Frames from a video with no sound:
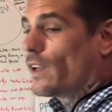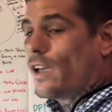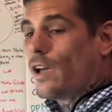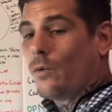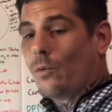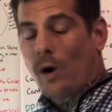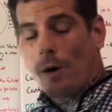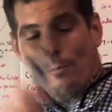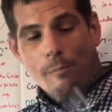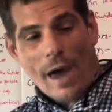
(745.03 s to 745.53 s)

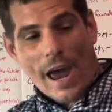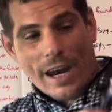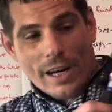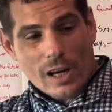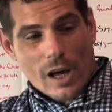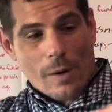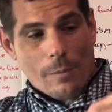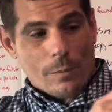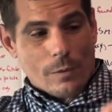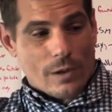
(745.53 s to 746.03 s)
What made
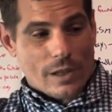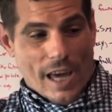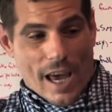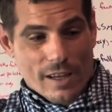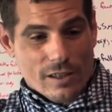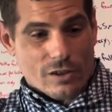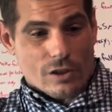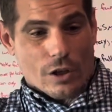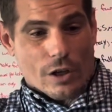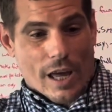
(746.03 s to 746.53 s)
up
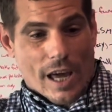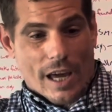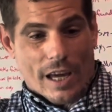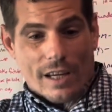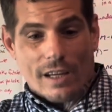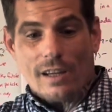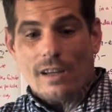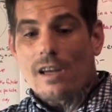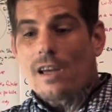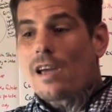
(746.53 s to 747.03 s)

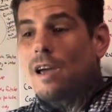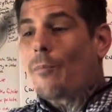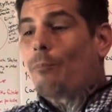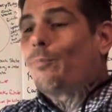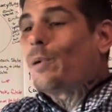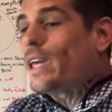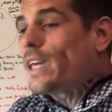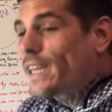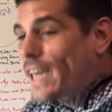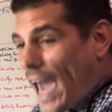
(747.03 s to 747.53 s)
yesterday
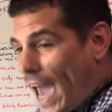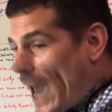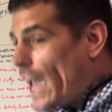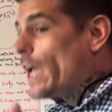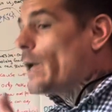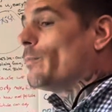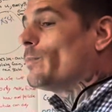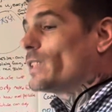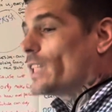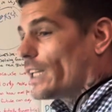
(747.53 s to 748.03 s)

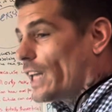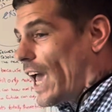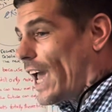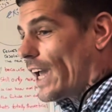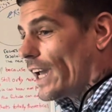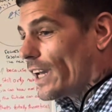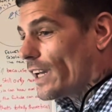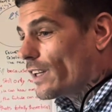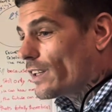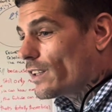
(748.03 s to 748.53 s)
became
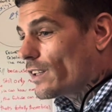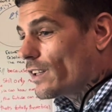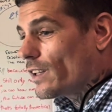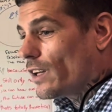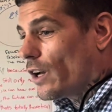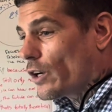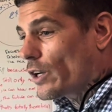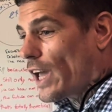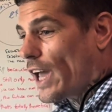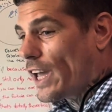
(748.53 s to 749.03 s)
today.
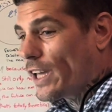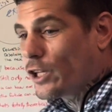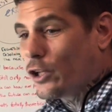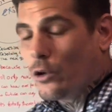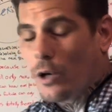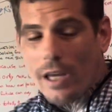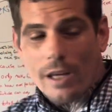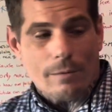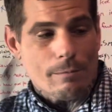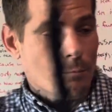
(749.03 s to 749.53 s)
Okay, you
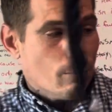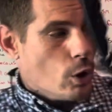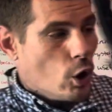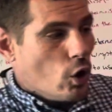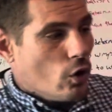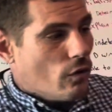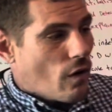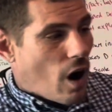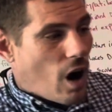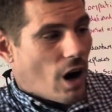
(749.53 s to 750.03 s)
didn't
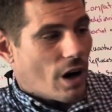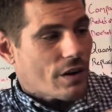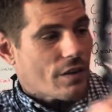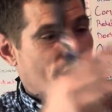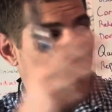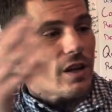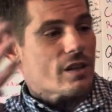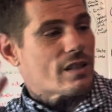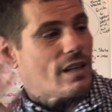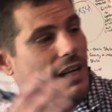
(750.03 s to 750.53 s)
move on and
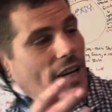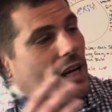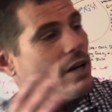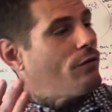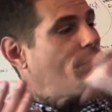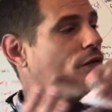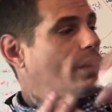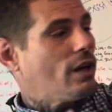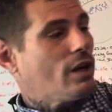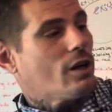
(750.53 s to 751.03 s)
there's an
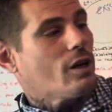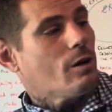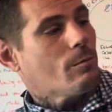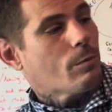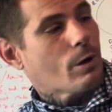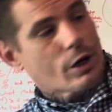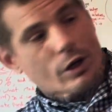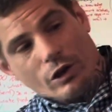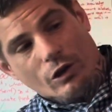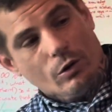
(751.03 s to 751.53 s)
infinite
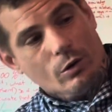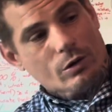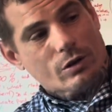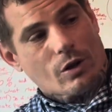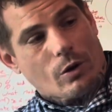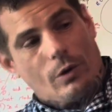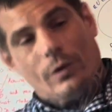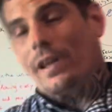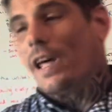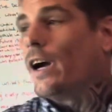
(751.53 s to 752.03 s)
number of yous
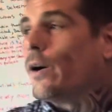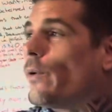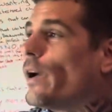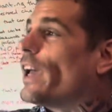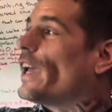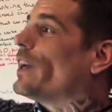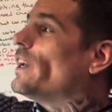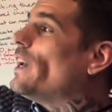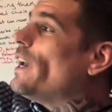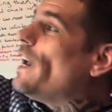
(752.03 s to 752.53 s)
going that
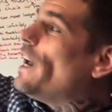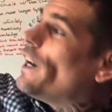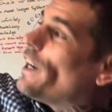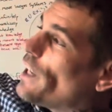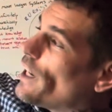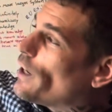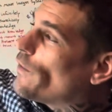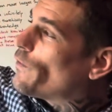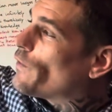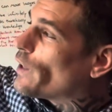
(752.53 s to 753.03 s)
way and an
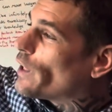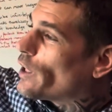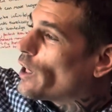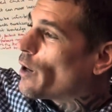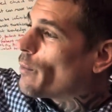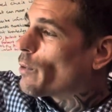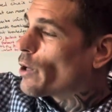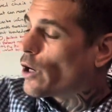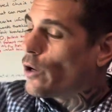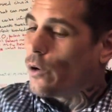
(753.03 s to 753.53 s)
infinite
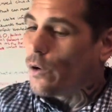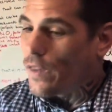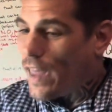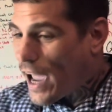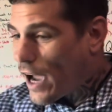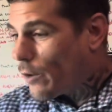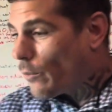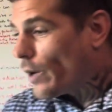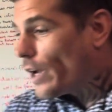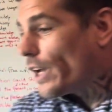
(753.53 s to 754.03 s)
number going
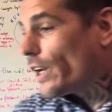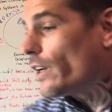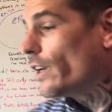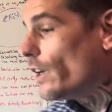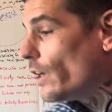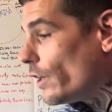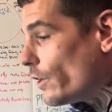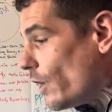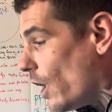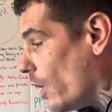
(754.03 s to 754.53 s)
that way.
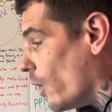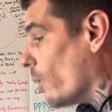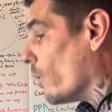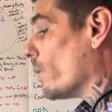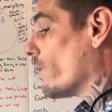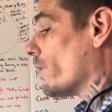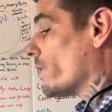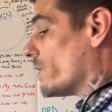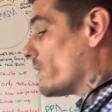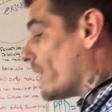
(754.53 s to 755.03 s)
No,
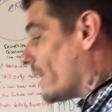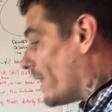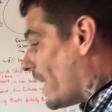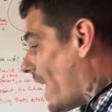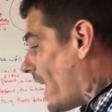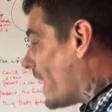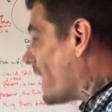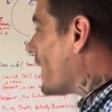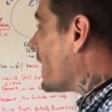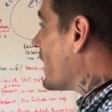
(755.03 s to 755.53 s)

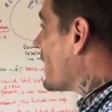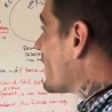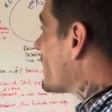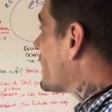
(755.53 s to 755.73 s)
today is